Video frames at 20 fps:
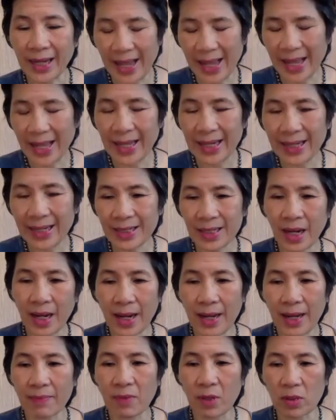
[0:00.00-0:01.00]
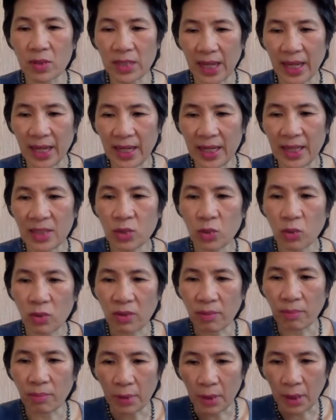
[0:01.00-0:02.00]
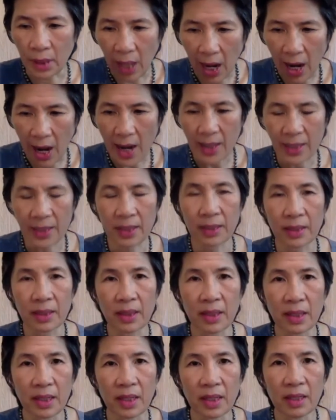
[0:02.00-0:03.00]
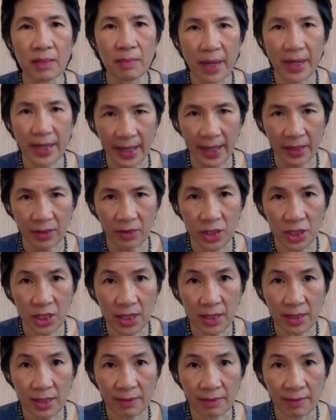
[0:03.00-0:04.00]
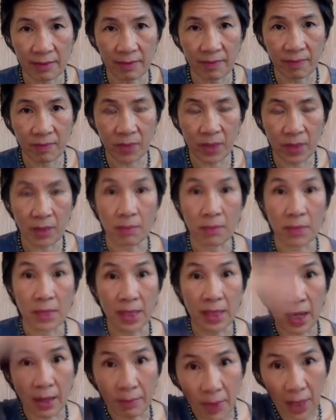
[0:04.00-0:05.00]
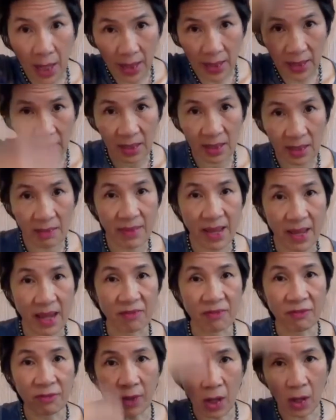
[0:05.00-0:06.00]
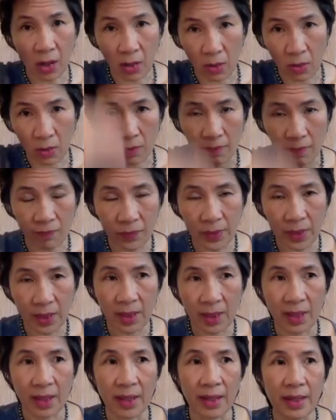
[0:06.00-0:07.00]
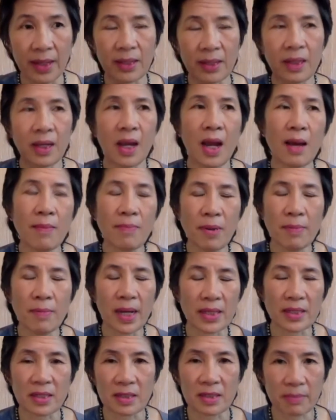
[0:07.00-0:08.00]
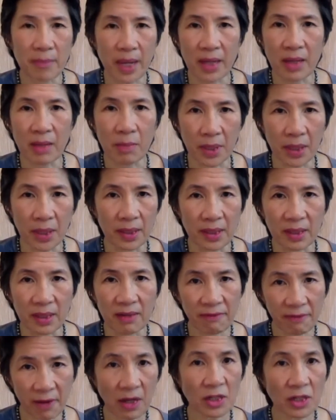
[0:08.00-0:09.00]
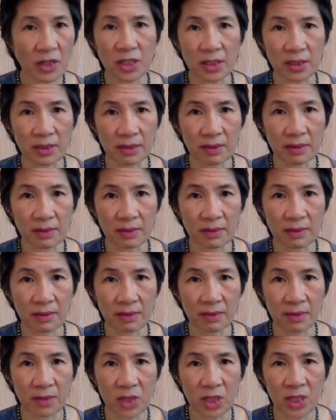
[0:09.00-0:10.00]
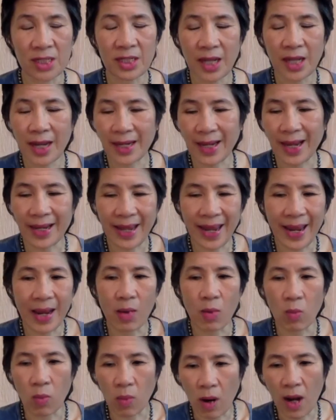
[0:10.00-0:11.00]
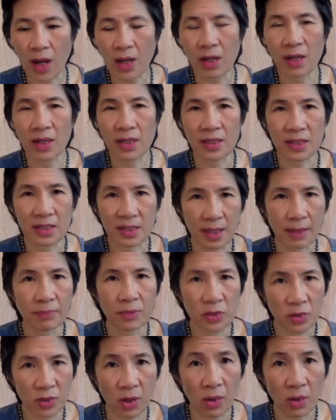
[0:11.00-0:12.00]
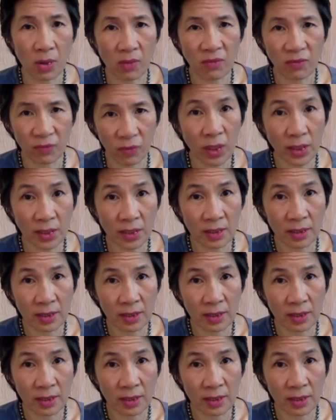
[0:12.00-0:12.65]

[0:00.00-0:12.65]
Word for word: anytime there's any sort of block in my energy, meaning I'm not in that flow, it compromises my ability to function. Just like I can't walk on a stubbed toe foot,